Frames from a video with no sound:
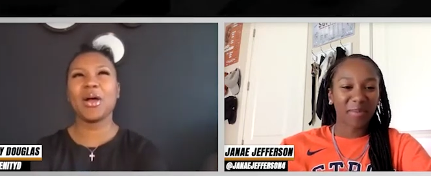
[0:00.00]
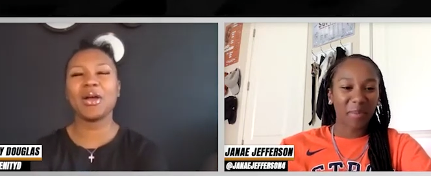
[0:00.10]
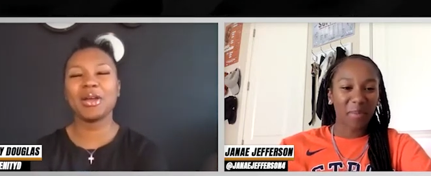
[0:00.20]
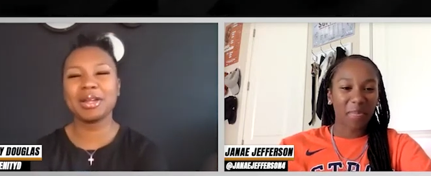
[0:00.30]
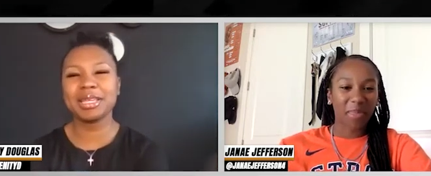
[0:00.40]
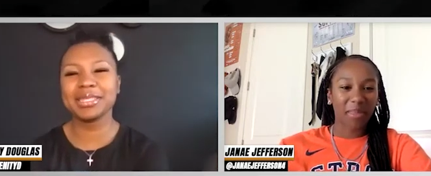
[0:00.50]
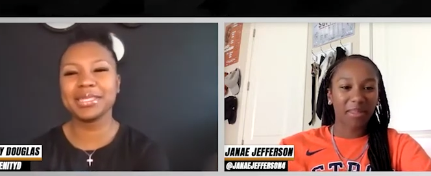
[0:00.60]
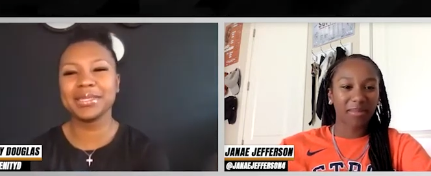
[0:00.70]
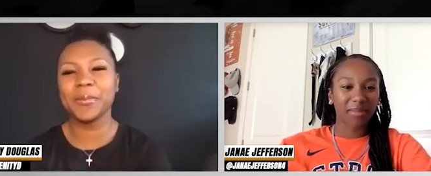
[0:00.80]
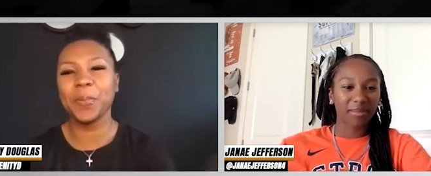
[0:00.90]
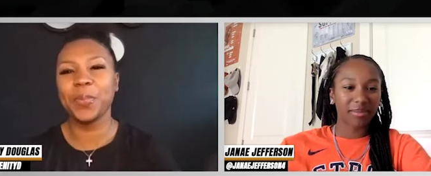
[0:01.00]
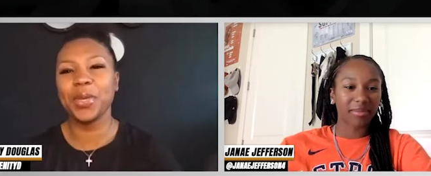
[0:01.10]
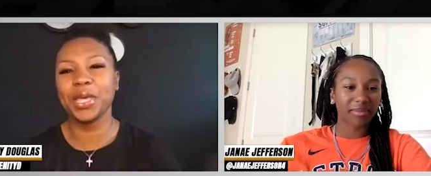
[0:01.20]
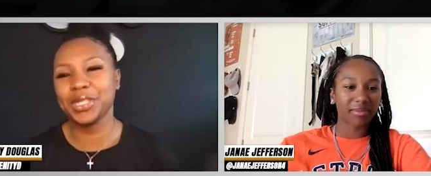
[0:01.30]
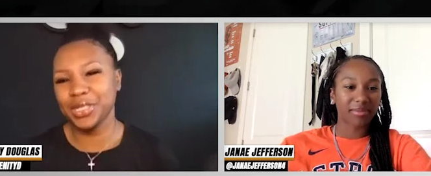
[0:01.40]
Speaker 1: hardest
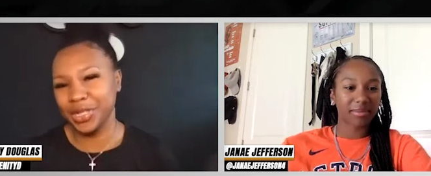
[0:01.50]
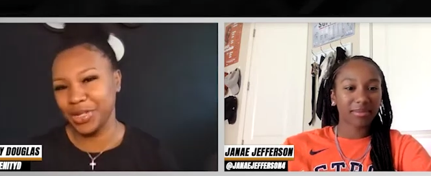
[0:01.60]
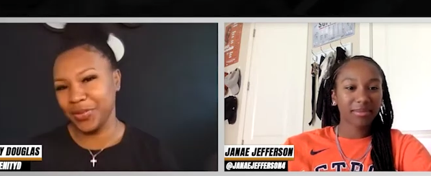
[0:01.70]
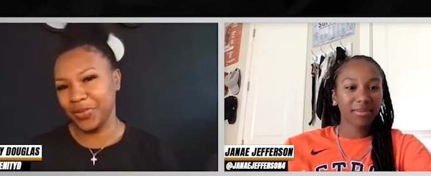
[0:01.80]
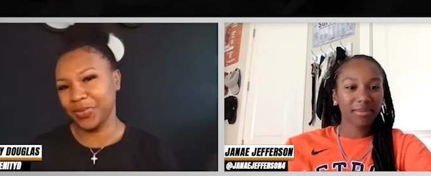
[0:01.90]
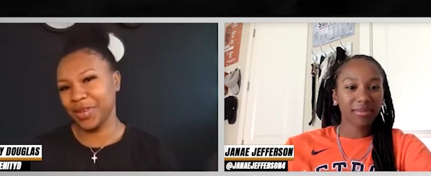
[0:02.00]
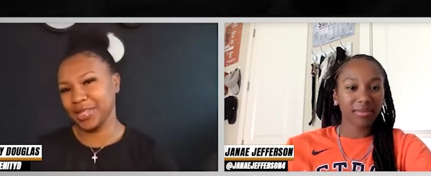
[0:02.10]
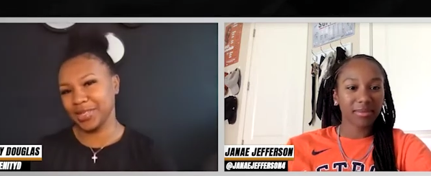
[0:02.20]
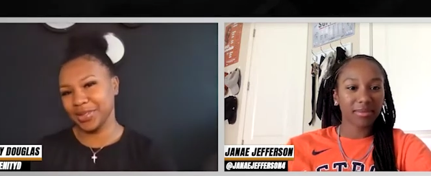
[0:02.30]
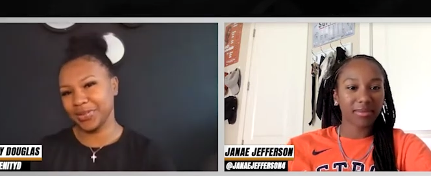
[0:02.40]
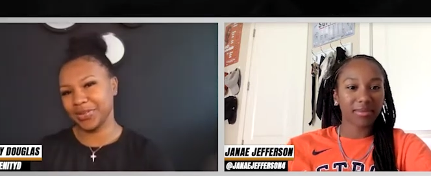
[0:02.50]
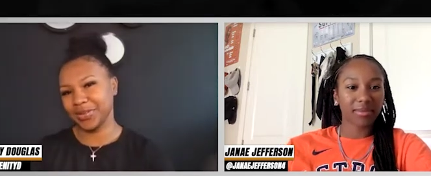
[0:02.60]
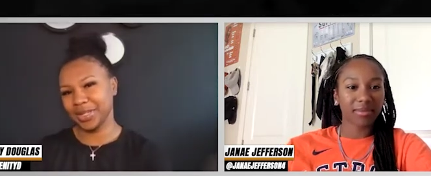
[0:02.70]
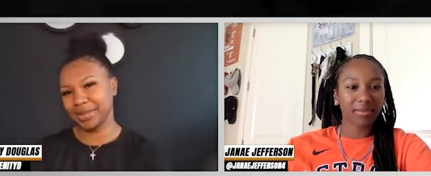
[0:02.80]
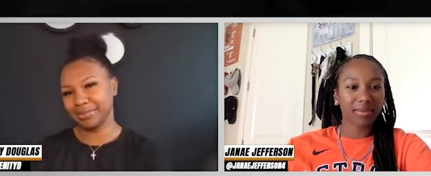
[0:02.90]
pitcher you faced so
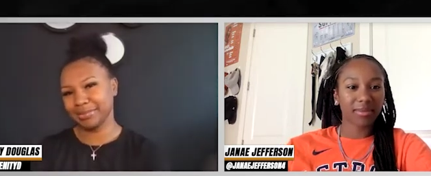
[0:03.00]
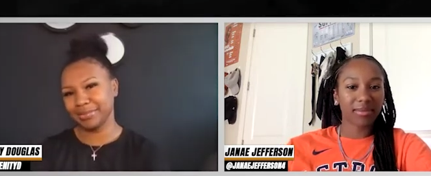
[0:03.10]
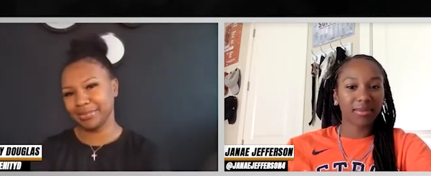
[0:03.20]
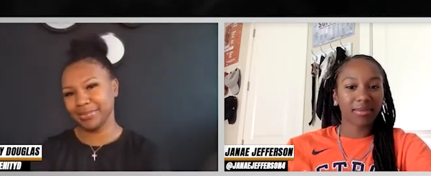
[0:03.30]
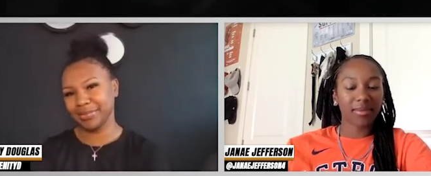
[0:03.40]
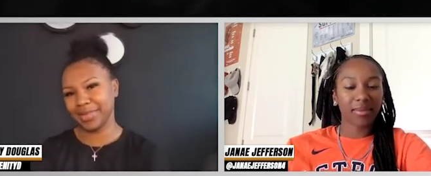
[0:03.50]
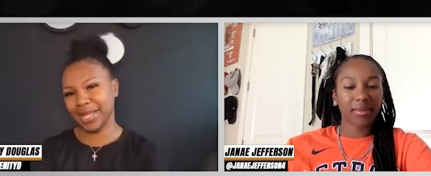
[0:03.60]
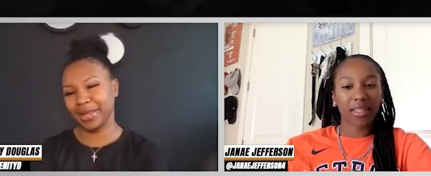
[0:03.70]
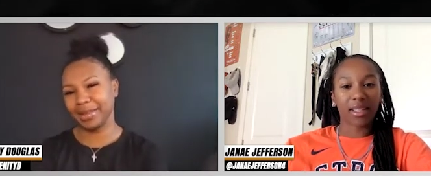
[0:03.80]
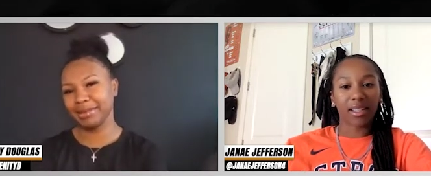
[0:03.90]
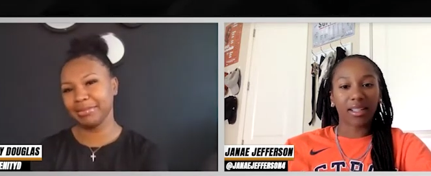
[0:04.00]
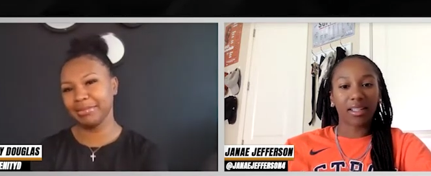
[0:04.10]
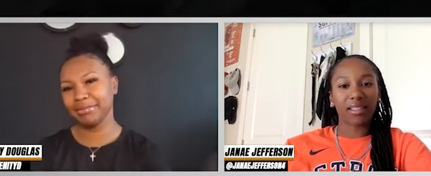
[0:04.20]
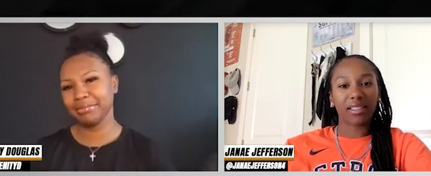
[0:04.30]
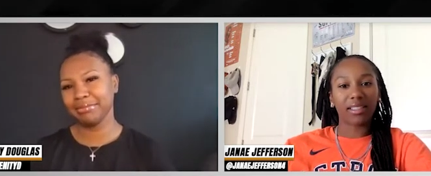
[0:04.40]
far? Like,
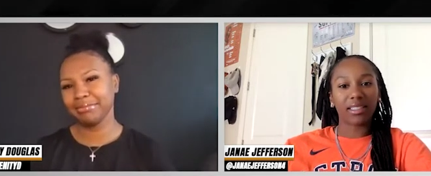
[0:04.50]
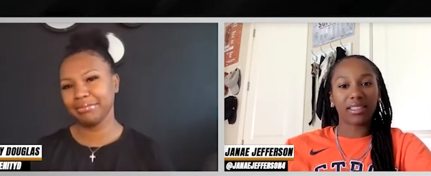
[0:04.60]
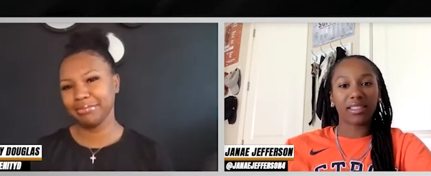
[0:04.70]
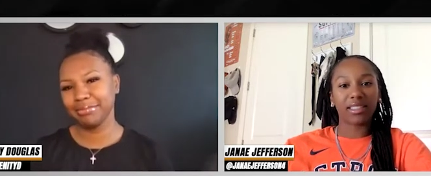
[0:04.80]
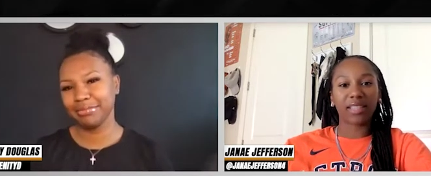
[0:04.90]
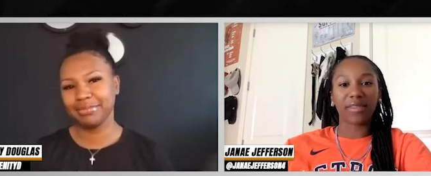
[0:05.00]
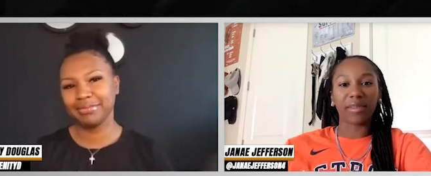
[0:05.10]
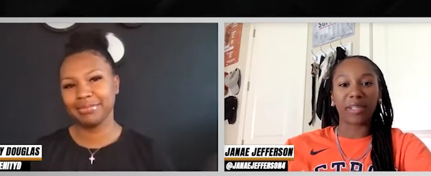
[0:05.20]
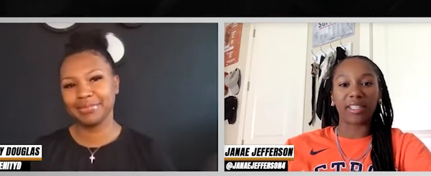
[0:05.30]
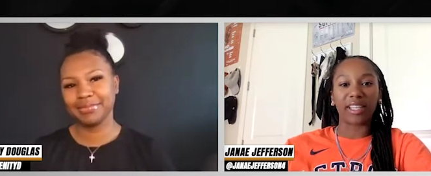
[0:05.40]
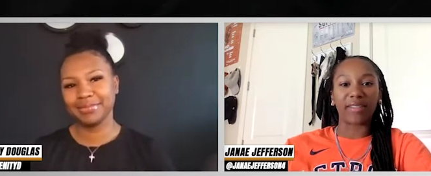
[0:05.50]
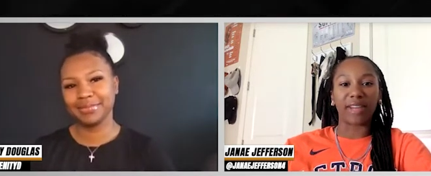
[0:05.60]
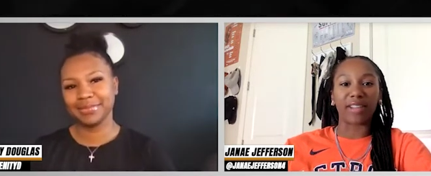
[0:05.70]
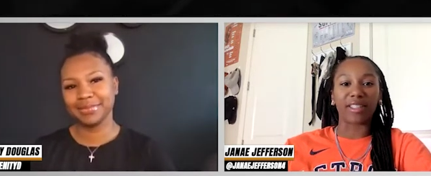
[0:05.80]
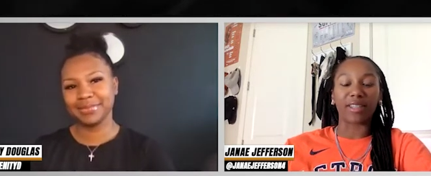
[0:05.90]
Speaker 2: uh, definitely Montana
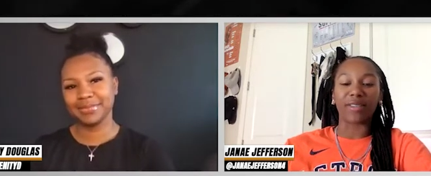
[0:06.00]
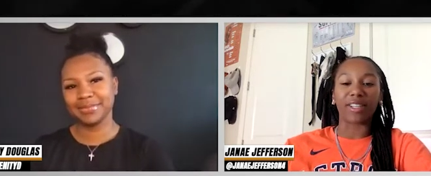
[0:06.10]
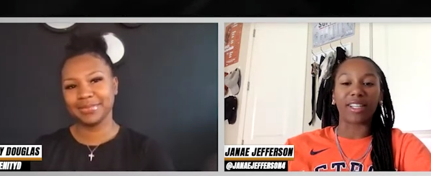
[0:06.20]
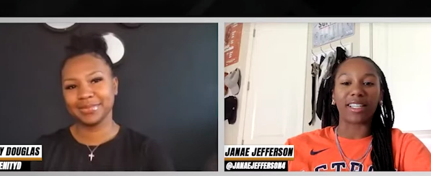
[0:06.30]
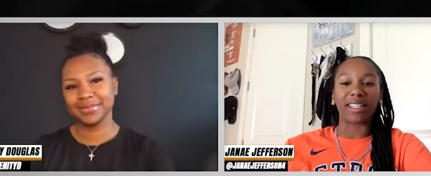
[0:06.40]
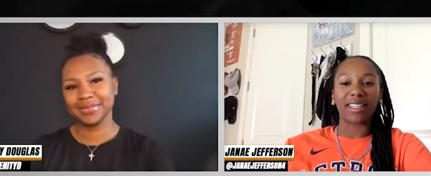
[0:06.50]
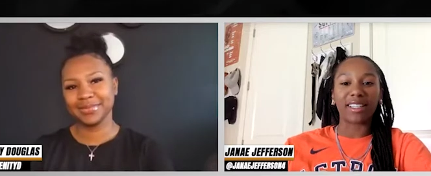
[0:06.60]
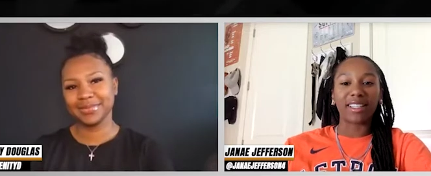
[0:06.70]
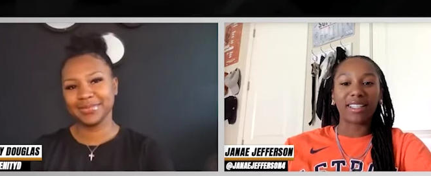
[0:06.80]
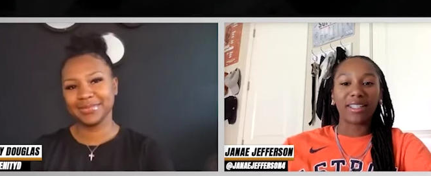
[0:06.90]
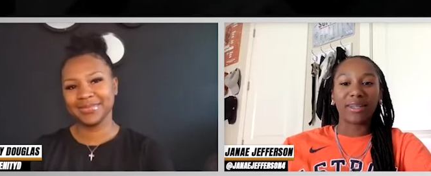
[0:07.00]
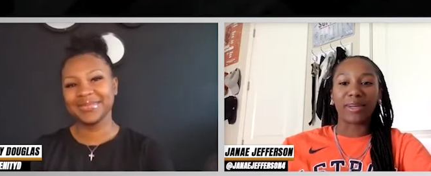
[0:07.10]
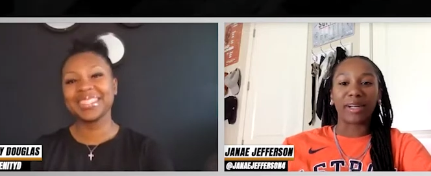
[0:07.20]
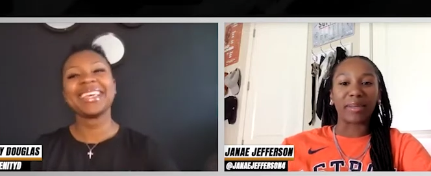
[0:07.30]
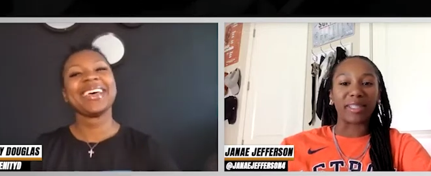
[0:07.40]
Fouts, I feel like.
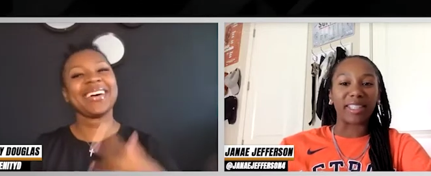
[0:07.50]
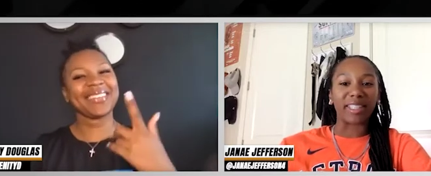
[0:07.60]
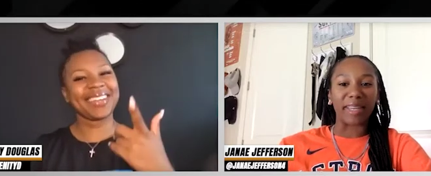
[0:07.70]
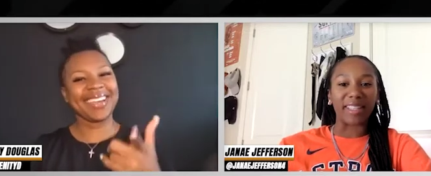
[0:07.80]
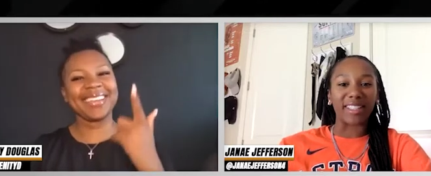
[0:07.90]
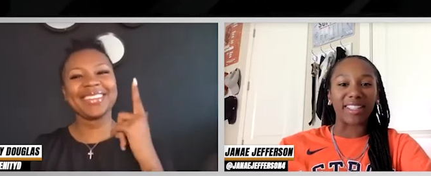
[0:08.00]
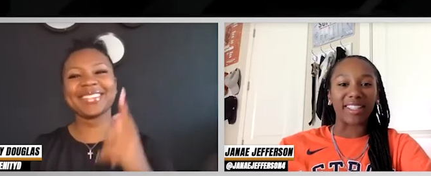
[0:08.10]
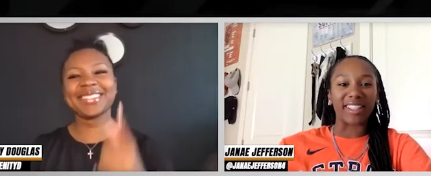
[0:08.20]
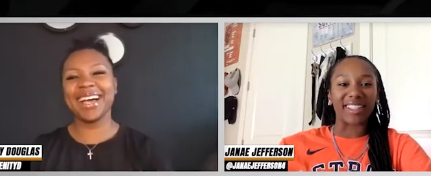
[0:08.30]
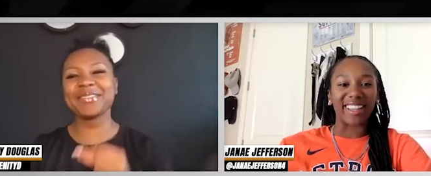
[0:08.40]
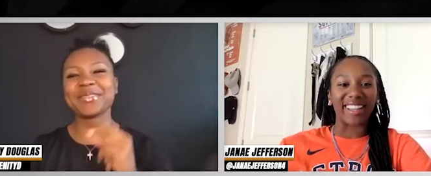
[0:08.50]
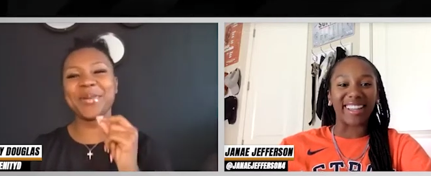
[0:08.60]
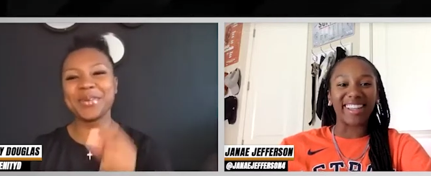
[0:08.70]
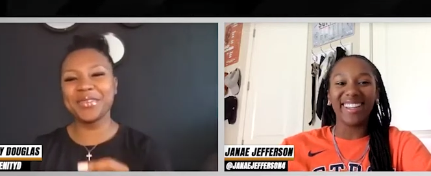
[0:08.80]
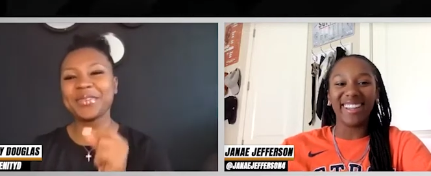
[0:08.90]
We're going to be
Speaker 1: teammates. Okay, you said, I was
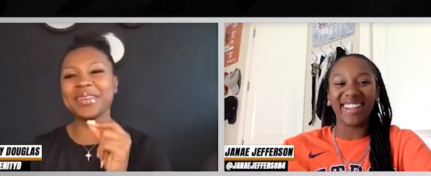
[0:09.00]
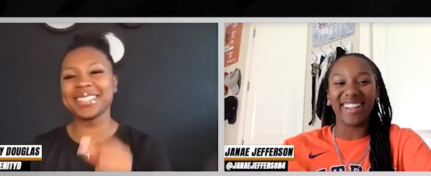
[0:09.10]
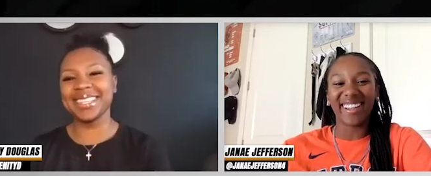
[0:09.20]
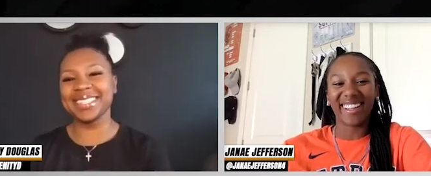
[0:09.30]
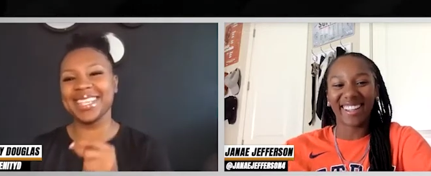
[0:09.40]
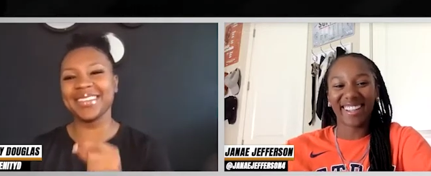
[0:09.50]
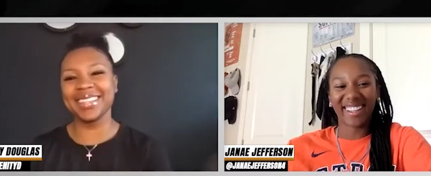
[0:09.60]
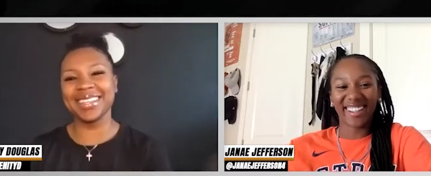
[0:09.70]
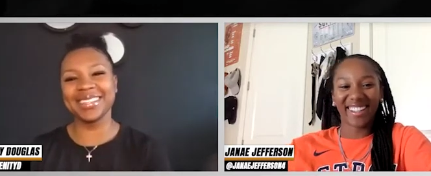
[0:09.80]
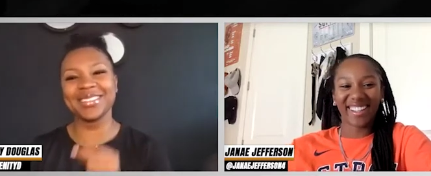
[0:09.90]
wondering if you were going to say the same thing as